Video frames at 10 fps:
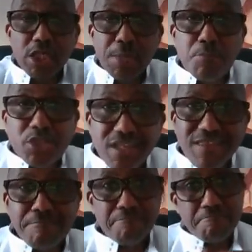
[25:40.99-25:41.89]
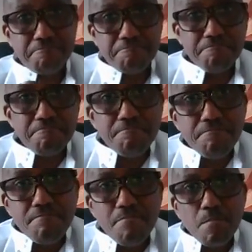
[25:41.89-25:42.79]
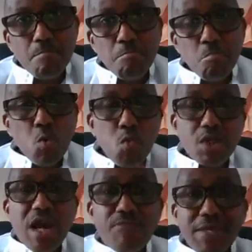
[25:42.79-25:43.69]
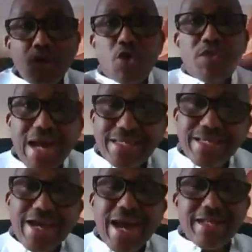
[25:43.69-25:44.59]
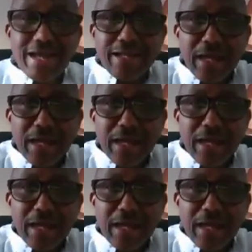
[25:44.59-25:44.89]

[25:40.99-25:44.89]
nepotism, would have been unearthed, and